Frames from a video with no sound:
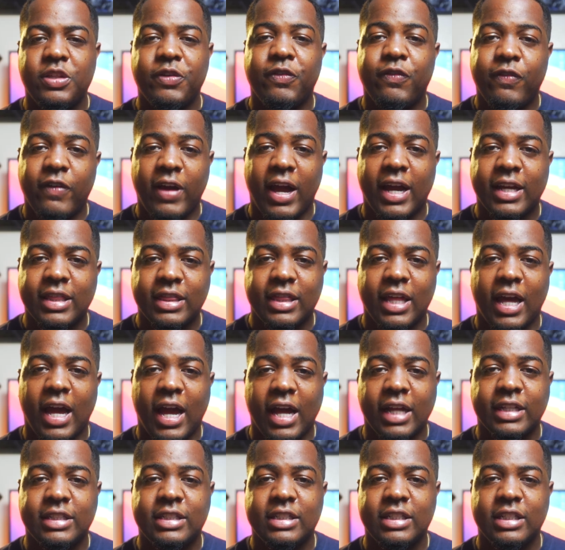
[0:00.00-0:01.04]
the fact
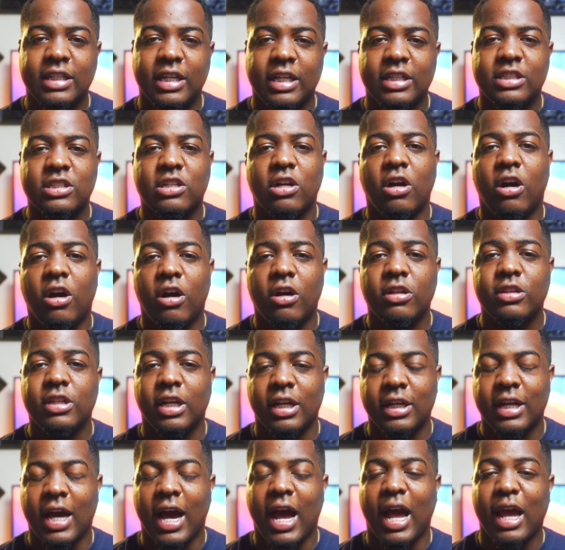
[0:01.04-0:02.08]
that it's called
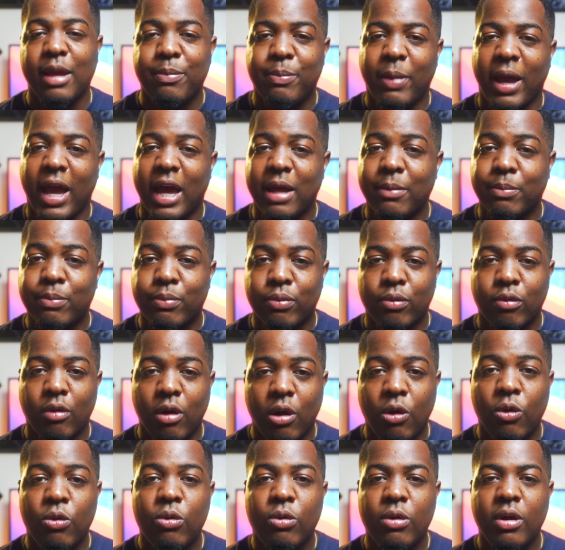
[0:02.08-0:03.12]
an iPad
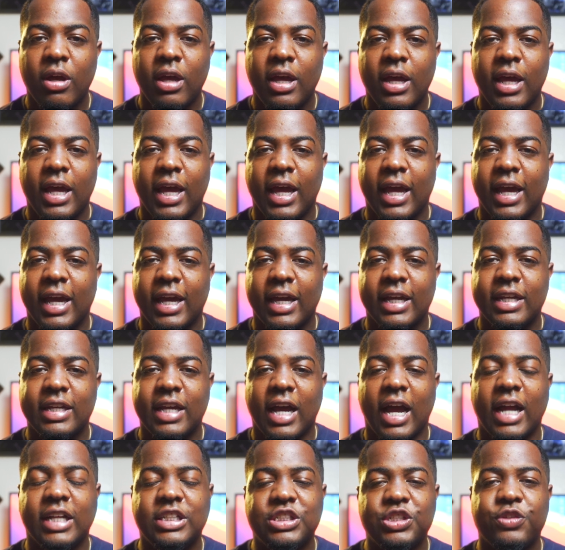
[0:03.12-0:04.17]
Pro, and
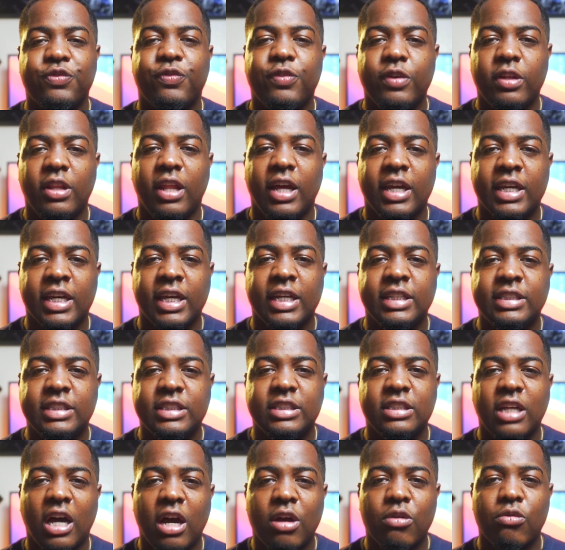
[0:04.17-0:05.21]
I just feel like
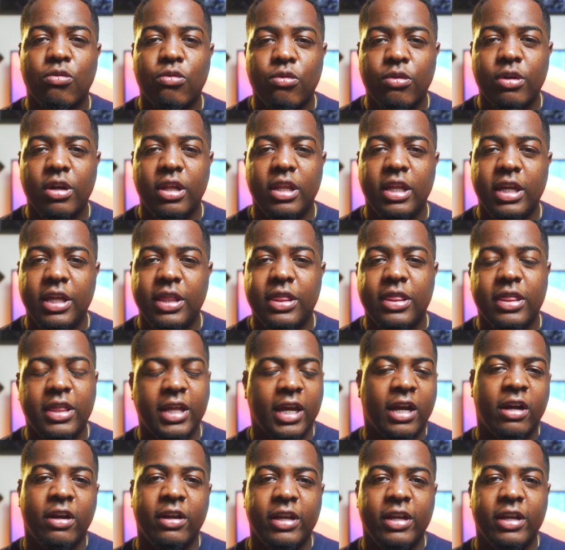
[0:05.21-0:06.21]
it's not really there